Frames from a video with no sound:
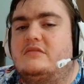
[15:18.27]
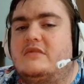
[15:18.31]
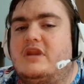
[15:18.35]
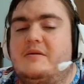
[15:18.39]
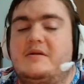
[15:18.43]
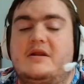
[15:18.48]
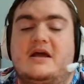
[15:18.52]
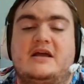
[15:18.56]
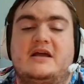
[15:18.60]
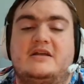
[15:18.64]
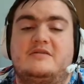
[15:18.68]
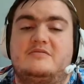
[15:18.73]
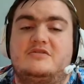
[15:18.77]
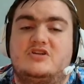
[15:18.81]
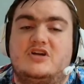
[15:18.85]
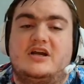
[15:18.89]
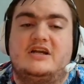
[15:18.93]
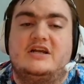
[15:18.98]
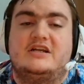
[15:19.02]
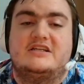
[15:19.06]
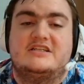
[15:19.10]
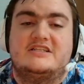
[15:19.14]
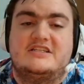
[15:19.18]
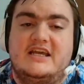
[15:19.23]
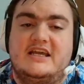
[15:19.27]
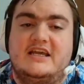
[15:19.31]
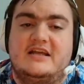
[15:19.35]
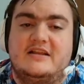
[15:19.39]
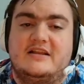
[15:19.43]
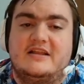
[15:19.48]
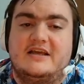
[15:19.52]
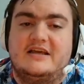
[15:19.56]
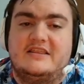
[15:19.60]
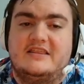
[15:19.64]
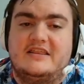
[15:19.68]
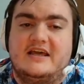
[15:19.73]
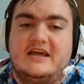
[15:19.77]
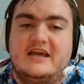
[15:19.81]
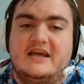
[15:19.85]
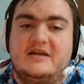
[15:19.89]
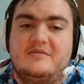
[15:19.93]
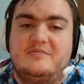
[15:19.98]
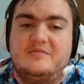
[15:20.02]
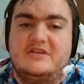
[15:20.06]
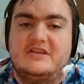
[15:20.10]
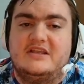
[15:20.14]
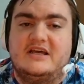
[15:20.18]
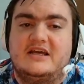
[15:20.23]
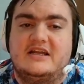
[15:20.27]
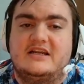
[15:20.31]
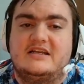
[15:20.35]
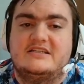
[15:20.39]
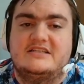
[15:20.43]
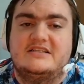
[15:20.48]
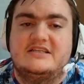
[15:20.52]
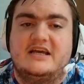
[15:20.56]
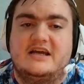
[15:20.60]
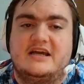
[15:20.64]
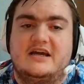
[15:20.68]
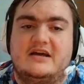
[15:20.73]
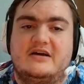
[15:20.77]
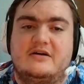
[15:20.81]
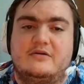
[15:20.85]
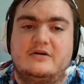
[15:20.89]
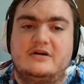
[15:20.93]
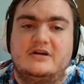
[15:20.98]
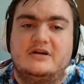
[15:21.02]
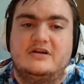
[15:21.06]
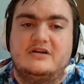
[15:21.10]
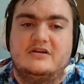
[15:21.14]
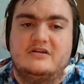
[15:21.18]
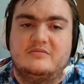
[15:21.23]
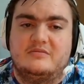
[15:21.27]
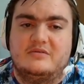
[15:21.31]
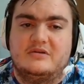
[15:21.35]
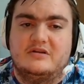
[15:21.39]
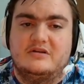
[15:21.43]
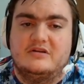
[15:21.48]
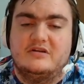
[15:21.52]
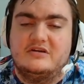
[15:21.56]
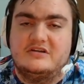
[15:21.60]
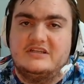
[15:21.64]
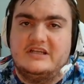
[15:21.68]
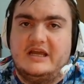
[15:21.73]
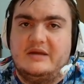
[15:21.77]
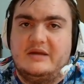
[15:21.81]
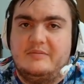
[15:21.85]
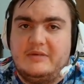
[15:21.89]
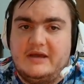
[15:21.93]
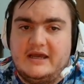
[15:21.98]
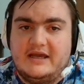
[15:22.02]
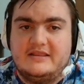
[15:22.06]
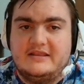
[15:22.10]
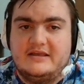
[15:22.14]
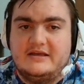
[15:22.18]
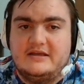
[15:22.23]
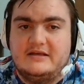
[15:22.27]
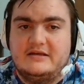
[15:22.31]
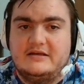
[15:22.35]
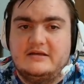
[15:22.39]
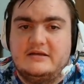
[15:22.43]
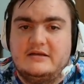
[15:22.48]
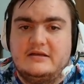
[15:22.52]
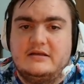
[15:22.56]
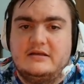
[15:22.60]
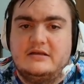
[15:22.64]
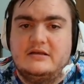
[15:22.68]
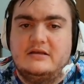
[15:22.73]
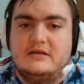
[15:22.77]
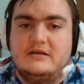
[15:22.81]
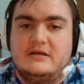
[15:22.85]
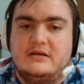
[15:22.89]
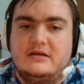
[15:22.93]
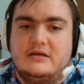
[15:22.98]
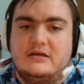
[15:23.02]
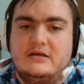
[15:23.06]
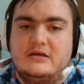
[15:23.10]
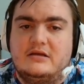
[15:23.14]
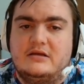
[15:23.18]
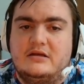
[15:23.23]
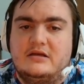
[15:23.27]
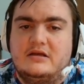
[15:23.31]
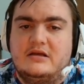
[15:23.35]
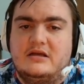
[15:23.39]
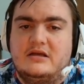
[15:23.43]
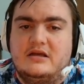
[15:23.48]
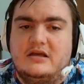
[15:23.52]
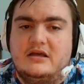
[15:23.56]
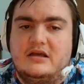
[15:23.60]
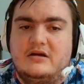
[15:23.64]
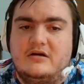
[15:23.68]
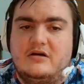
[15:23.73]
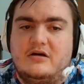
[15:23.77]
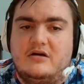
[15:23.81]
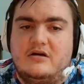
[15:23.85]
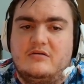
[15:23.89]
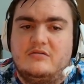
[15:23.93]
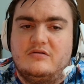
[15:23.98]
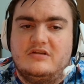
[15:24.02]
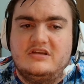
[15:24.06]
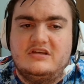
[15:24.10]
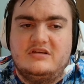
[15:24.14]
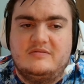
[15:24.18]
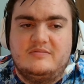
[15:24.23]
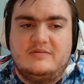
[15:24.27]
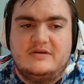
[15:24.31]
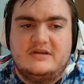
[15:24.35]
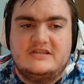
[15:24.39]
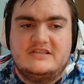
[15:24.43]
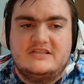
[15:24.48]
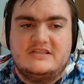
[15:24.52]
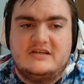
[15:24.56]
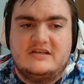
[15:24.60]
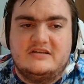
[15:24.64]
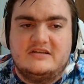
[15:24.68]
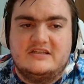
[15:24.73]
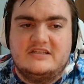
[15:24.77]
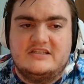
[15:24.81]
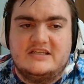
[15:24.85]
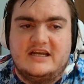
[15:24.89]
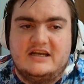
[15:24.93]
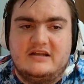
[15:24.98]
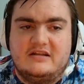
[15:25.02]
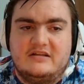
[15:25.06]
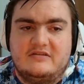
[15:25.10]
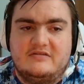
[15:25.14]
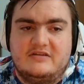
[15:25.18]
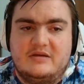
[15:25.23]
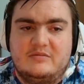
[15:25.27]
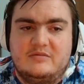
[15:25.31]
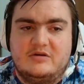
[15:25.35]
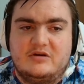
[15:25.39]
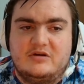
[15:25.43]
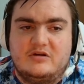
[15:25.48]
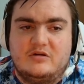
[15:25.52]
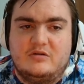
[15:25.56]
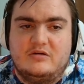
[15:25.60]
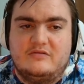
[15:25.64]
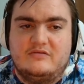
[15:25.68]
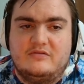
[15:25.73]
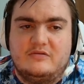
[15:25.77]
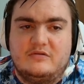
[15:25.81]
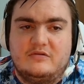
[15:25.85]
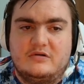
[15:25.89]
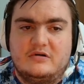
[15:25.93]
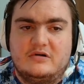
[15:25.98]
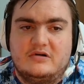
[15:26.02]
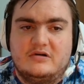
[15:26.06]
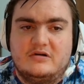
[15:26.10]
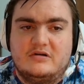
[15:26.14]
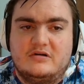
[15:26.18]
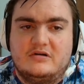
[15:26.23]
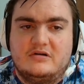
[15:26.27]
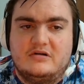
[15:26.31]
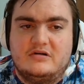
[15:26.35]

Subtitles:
I'm not trying to say it like that, but that is how it could have been looked at back then. It all really depends on the style of game you're going for.